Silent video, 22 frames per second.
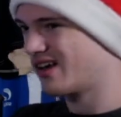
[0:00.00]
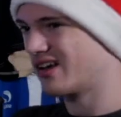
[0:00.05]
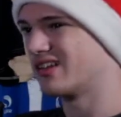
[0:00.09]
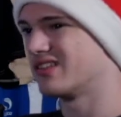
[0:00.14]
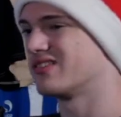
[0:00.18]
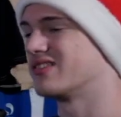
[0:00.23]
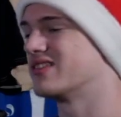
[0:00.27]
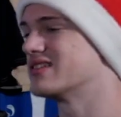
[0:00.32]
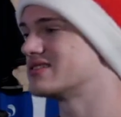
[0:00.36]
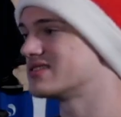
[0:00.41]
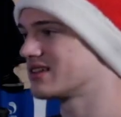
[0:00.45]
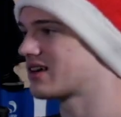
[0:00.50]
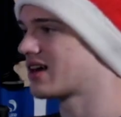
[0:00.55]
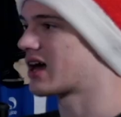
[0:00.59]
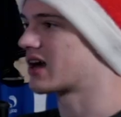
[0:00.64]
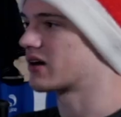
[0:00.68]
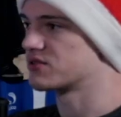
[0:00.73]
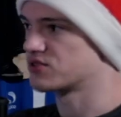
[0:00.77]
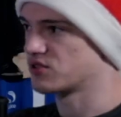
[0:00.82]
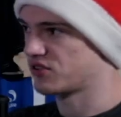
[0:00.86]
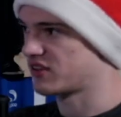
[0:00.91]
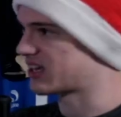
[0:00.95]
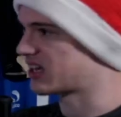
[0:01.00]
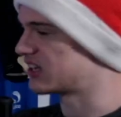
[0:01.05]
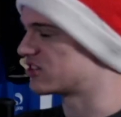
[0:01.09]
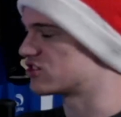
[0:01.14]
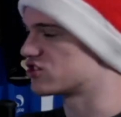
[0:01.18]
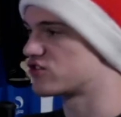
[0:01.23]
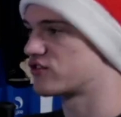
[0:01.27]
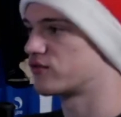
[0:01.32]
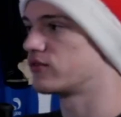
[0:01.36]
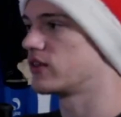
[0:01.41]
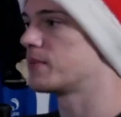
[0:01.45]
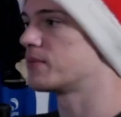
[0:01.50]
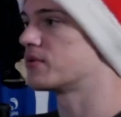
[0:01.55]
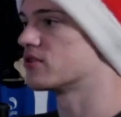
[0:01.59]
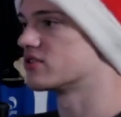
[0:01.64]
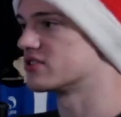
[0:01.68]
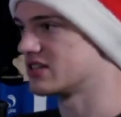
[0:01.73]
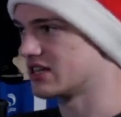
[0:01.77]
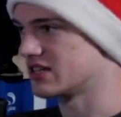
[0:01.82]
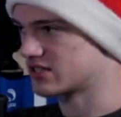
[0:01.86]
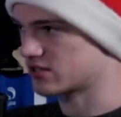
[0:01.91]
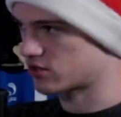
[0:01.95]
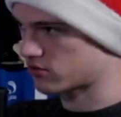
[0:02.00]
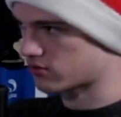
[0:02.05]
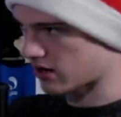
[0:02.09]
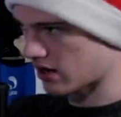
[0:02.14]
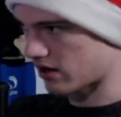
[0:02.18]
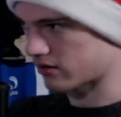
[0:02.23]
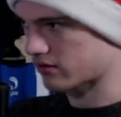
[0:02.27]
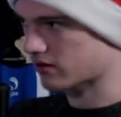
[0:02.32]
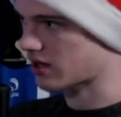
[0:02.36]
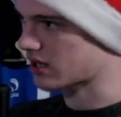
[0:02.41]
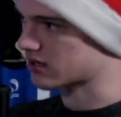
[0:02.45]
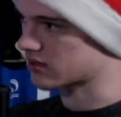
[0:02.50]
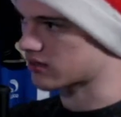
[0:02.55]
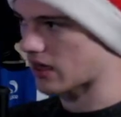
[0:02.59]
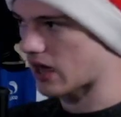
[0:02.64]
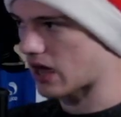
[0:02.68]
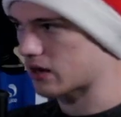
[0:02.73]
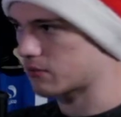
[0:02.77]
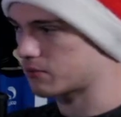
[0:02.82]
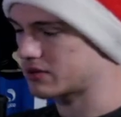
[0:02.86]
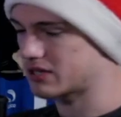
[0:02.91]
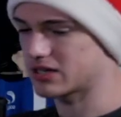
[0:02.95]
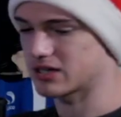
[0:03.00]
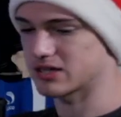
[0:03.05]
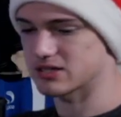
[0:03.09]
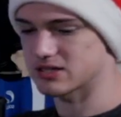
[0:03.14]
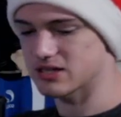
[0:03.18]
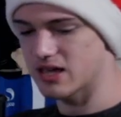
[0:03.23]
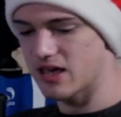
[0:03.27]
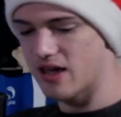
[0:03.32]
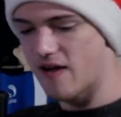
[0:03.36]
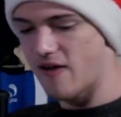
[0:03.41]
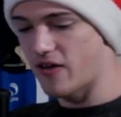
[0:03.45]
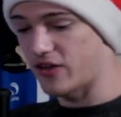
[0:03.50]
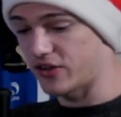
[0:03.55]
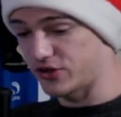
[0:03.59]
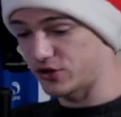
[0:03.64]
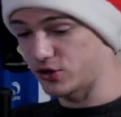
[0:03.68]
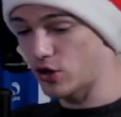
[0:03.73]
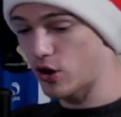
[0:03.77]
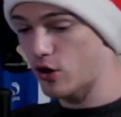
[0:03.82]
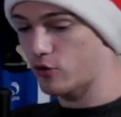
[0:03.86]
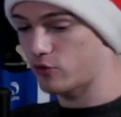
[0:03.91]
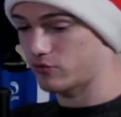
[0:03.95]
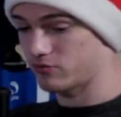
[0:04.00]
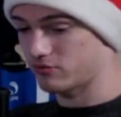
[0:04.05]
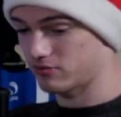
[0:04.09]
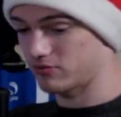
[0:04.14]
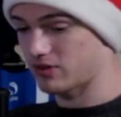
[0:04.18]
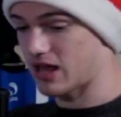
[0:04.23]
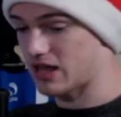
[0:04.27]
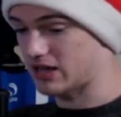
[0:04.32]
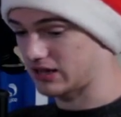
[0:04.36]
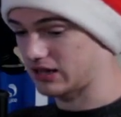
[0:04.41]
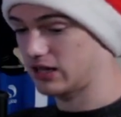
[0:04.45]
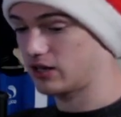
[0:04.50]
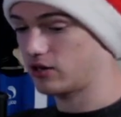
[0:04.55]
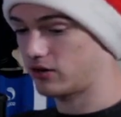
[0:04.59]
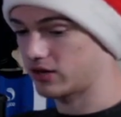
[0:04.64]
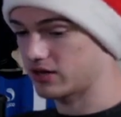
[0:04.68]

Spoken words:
this is the kind of result they can just flip your season around like that because you go and literally